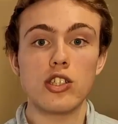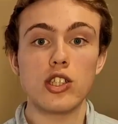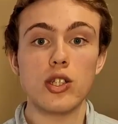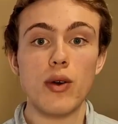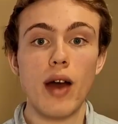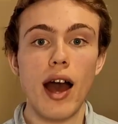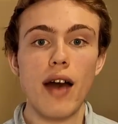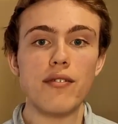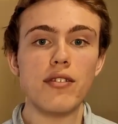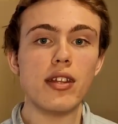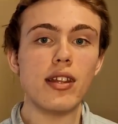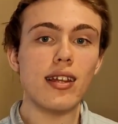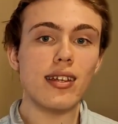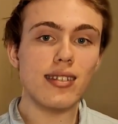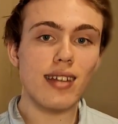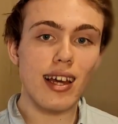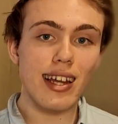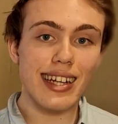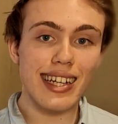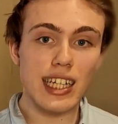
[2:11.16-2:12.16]
So after
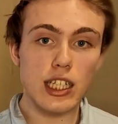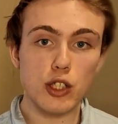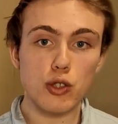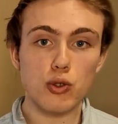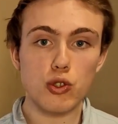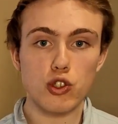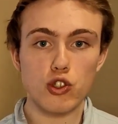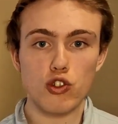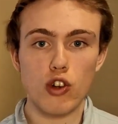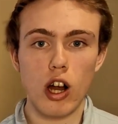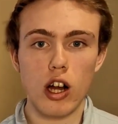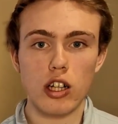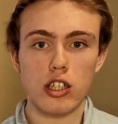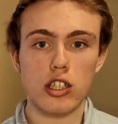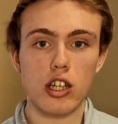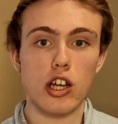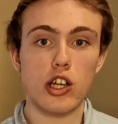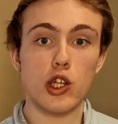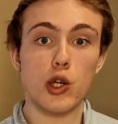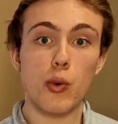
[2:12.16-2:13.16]
this initial
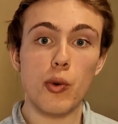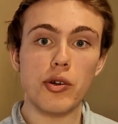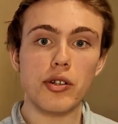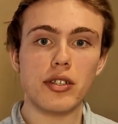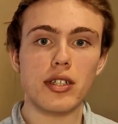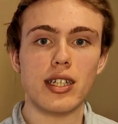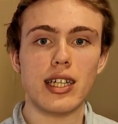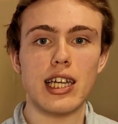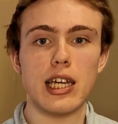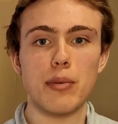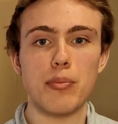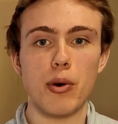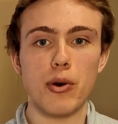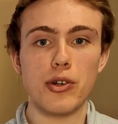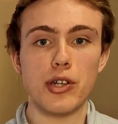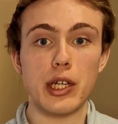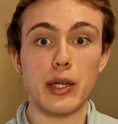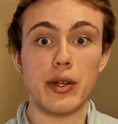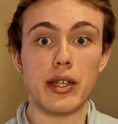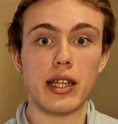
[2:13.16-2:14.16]
structure, you want to keep
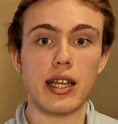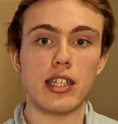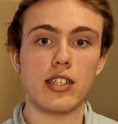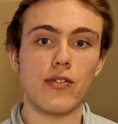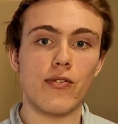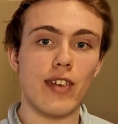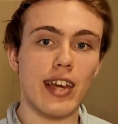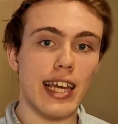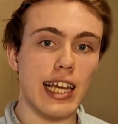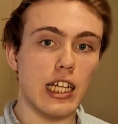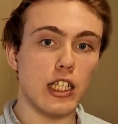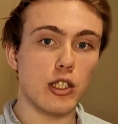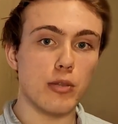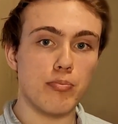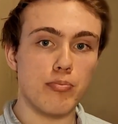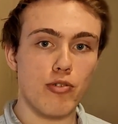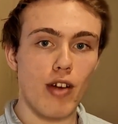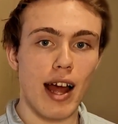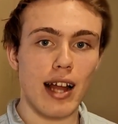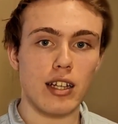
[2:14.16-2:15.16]
on doing this for each
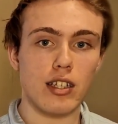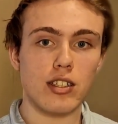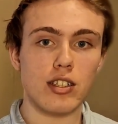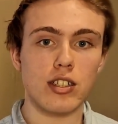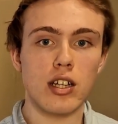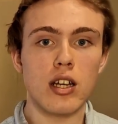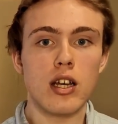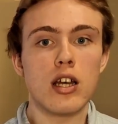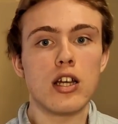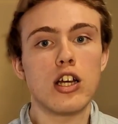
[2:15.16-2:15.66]
branch,